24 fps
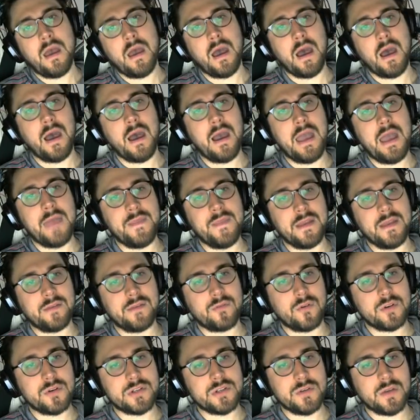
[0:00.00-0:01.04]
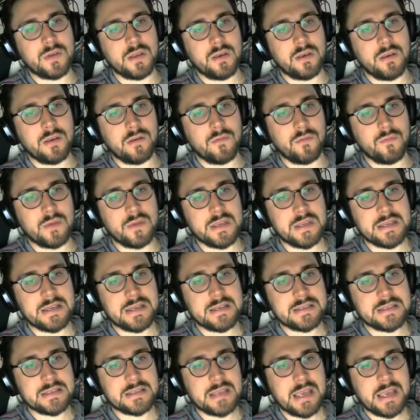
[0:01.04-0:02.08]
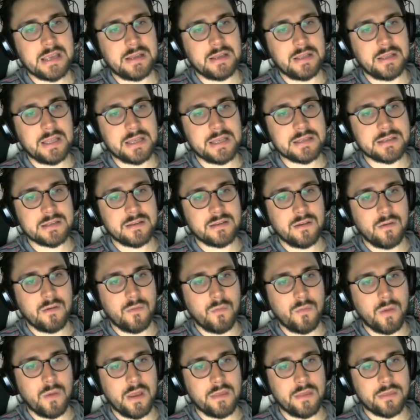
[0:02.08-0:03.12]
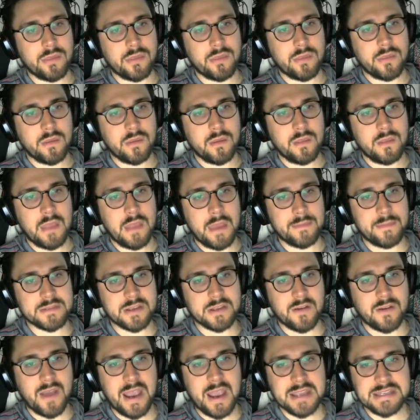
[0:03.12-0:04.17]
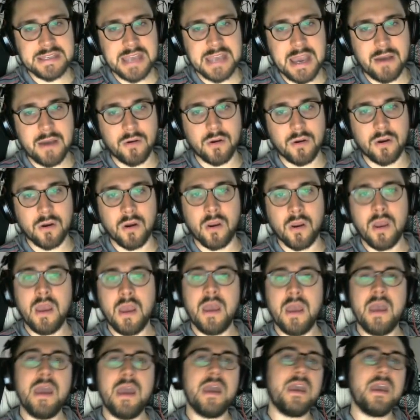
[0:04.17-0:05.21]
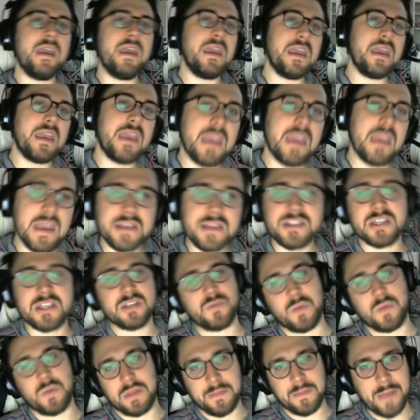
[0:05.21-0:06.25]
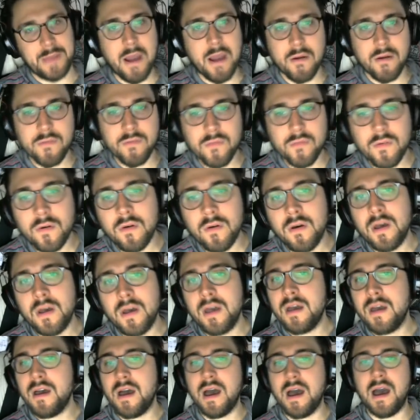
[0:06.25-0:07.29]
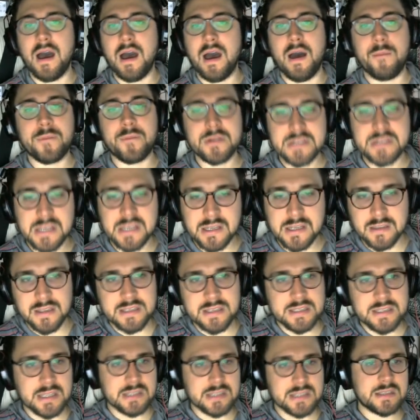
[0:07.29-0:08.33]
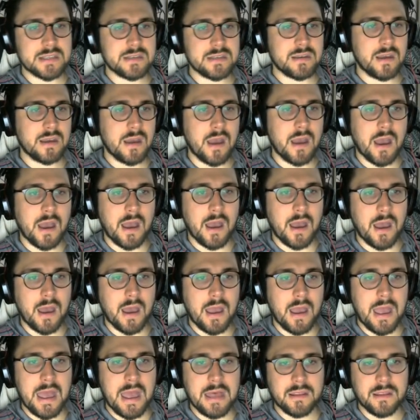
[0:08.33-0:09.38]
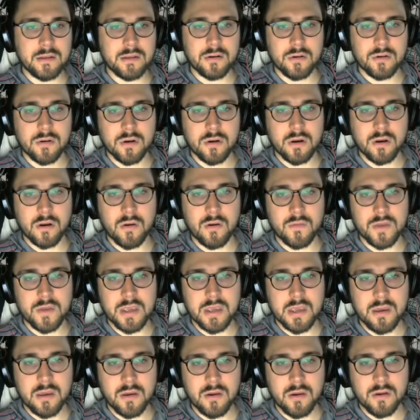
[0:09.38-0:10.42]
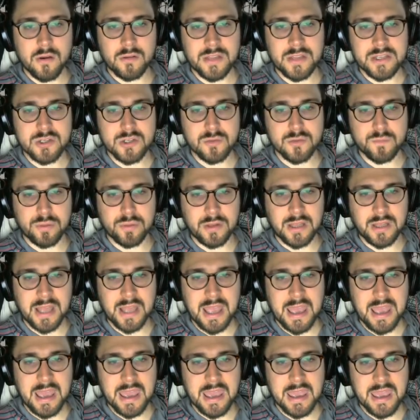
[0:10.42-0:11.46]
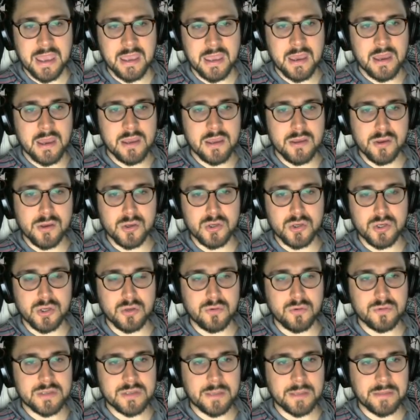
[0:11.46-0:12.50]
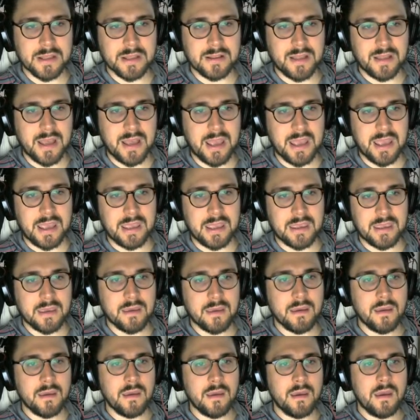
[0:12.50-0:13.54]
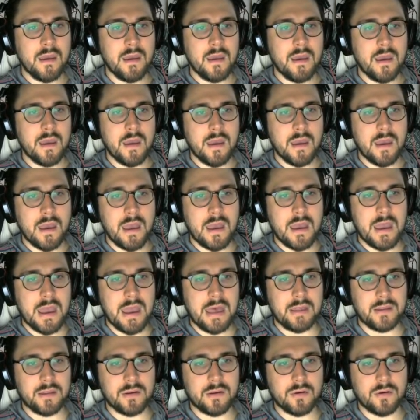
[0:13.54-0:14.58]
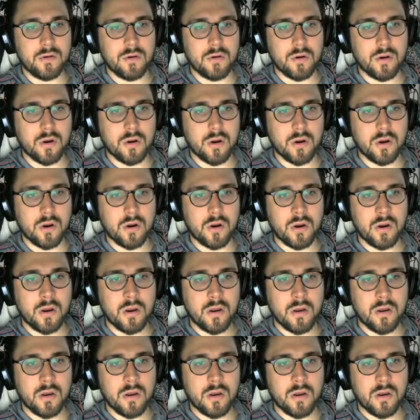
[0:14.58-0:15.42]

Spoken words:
And then, of course, you can recycle it with Emissary Hightower. It's just really powerful, particularly since Eleanor over here lets you play. You can do something like Eleanor,